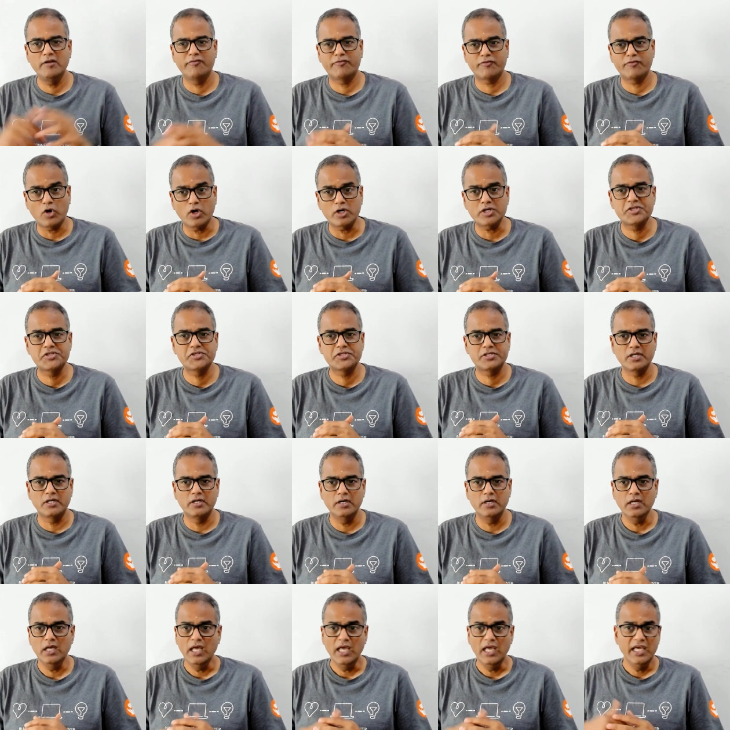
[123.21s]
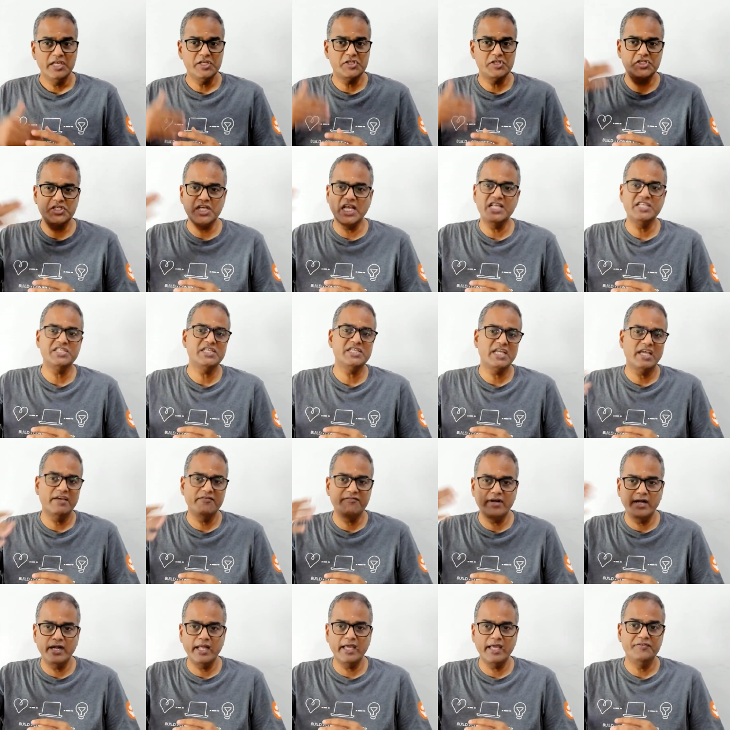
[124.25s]
fraudster is changing
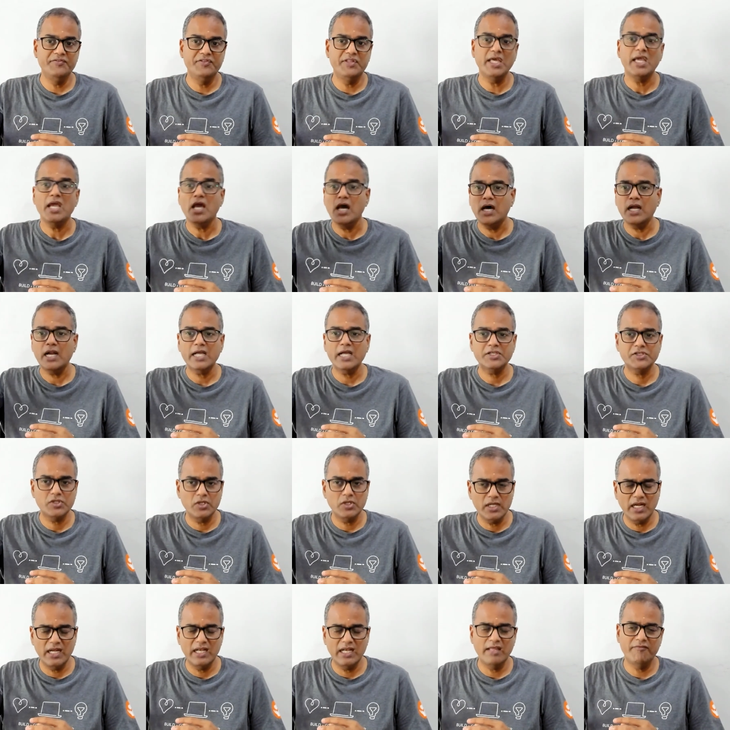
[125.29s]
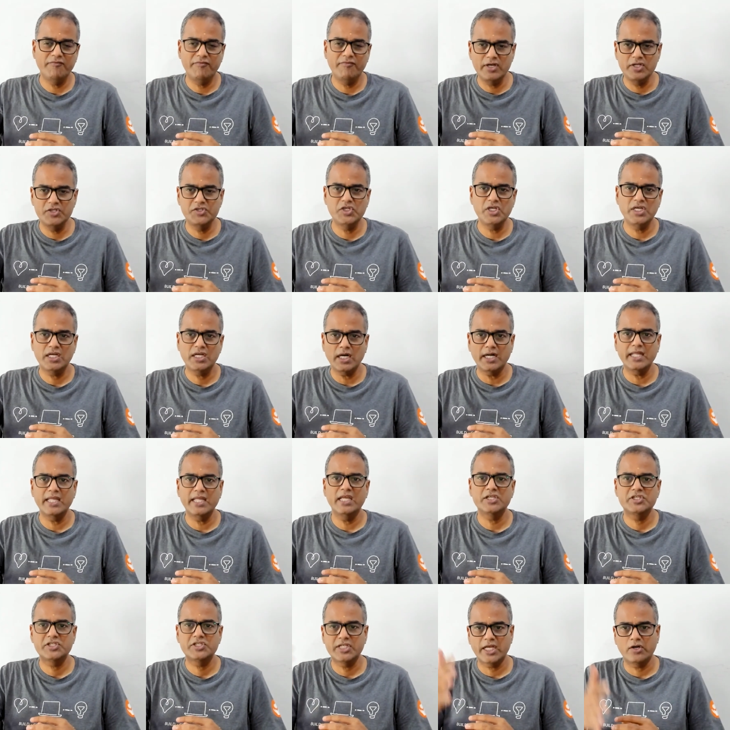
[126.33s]
every day. They are actually leveraging cutting
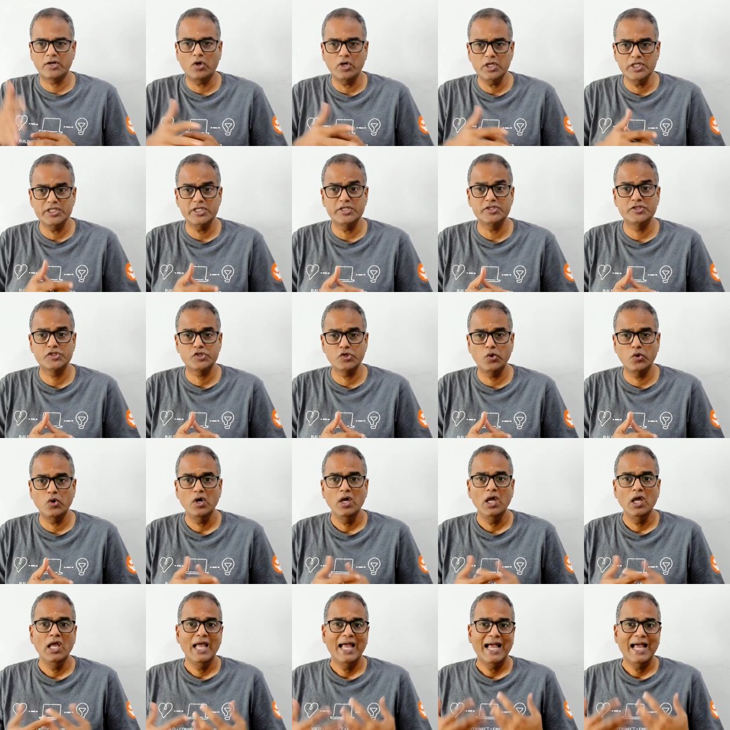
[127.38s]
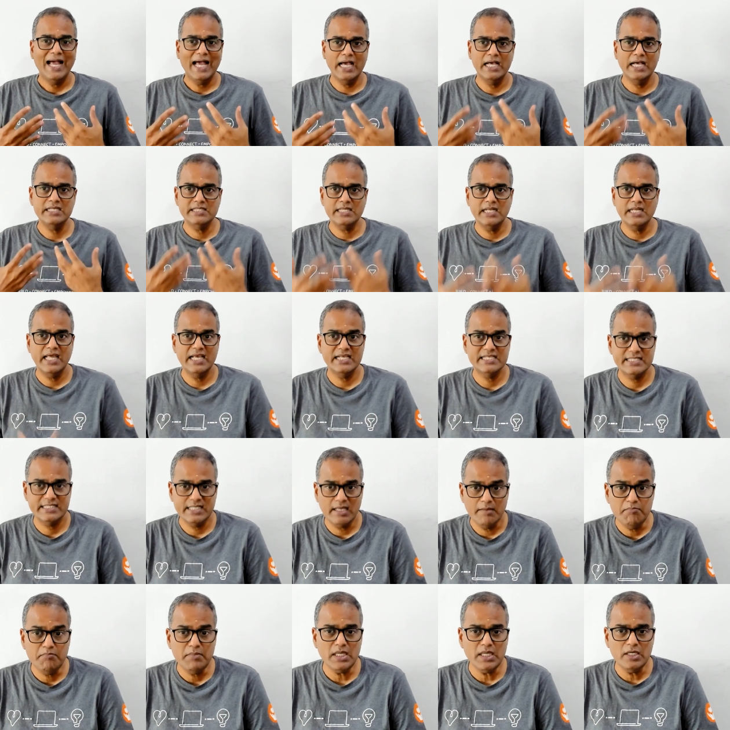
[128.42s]
edge technology. And so as an
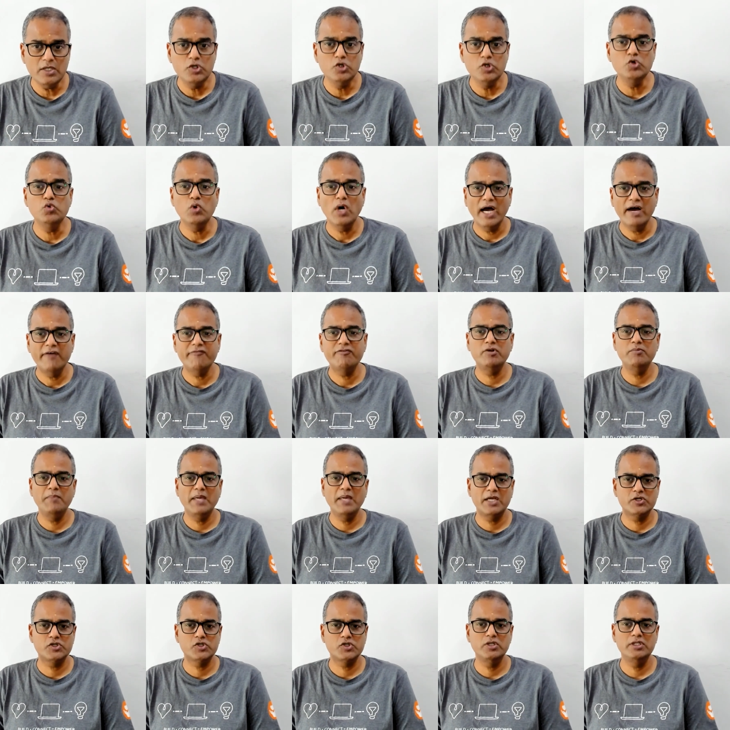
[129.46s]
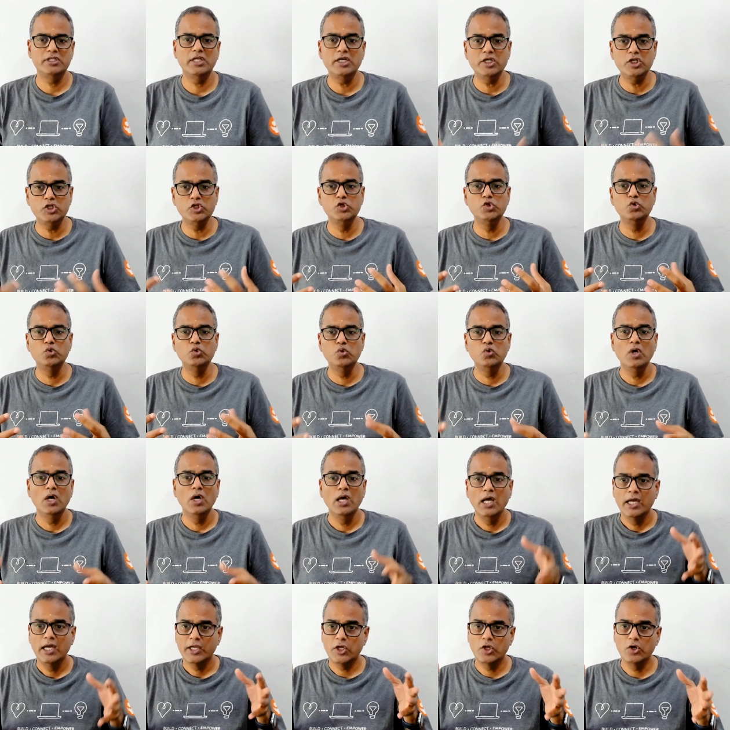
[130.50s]
SME, you have to make sure that you
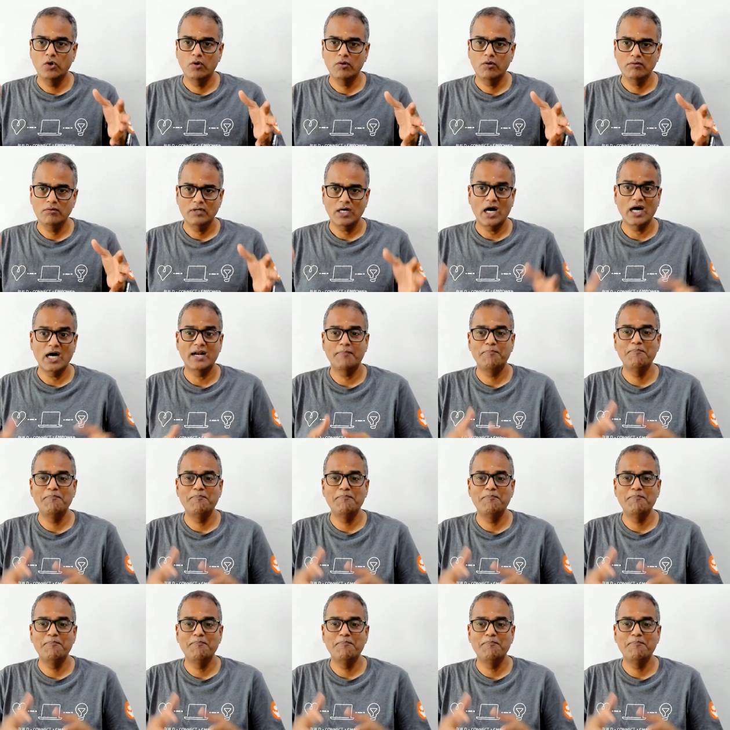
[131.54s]
are